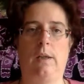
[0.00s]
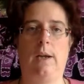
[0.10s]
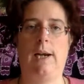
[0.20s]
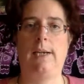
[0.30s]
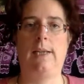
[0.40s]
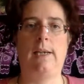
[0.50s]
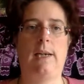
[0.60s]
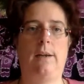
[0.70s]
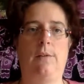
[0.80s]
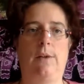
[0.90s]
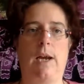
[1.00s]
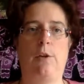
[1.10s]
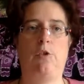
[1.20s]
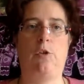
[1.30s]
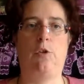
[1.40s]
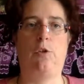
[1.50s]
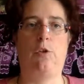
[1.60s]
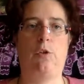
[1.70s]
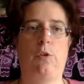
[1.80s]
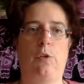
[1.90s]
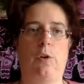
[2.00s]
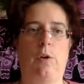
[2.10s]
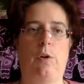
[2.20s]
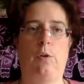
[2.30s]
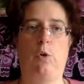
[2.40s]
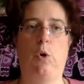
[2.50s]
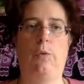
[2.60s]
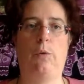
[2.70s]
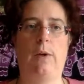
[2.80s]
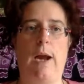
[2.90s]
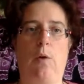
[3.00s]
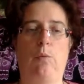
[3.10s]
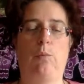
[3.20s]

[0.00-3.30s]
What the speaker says: Anything else can just go for now.